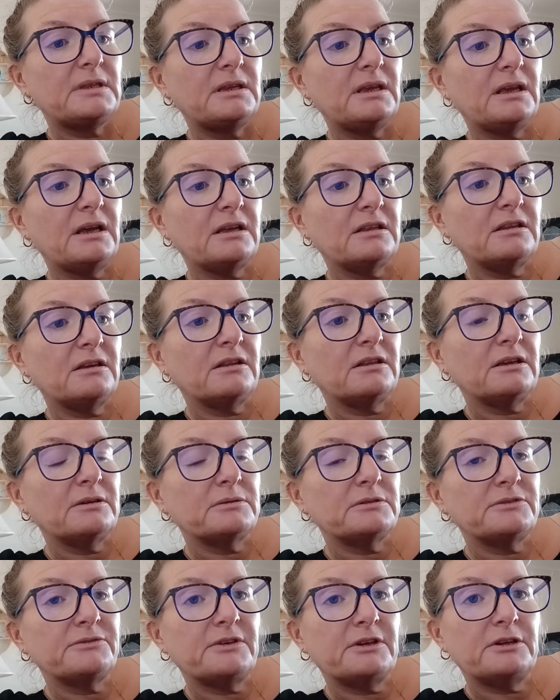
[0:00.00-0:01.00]
I thought that
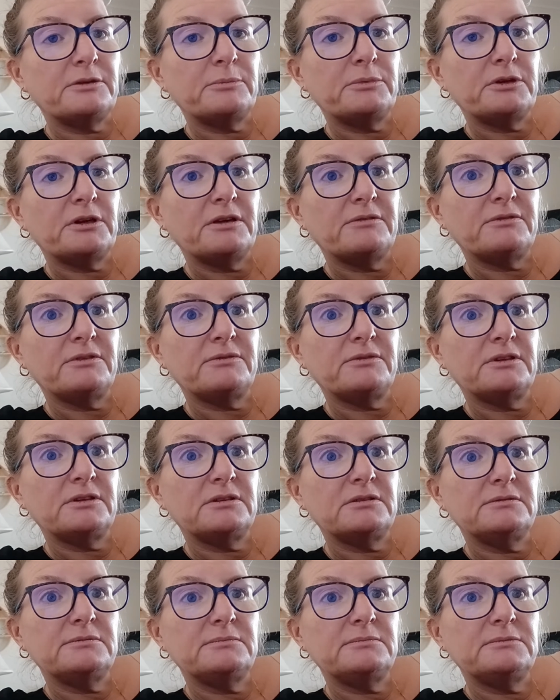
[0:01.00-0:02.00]
was very brave of her
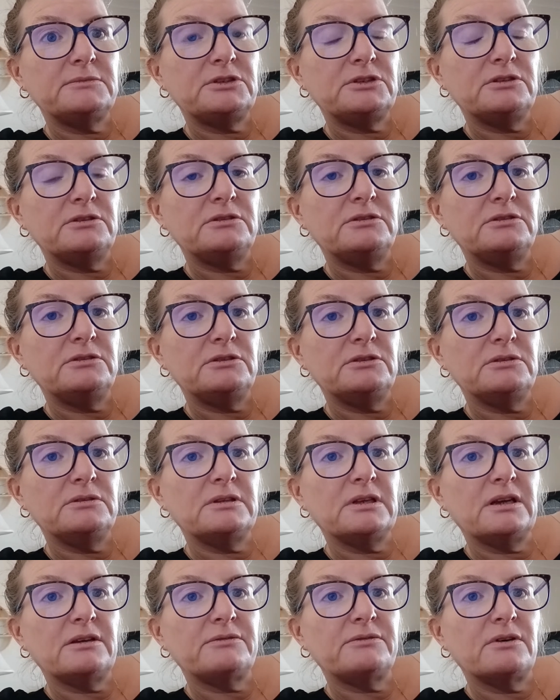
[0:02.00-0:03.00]
to do
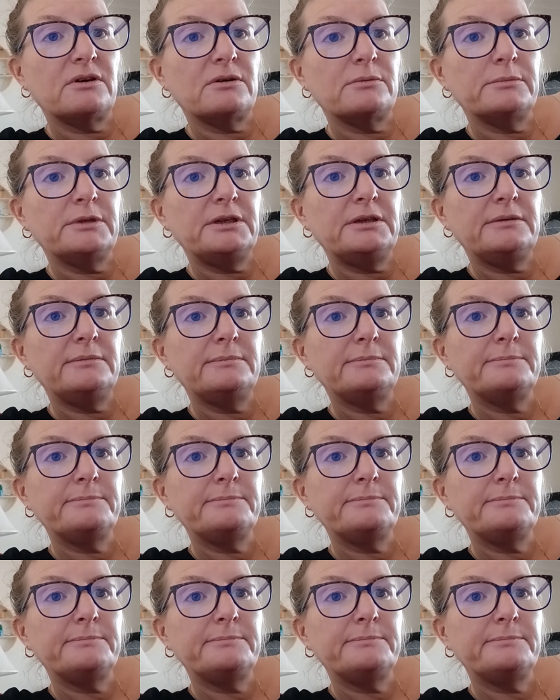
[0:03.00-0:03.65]
that for me.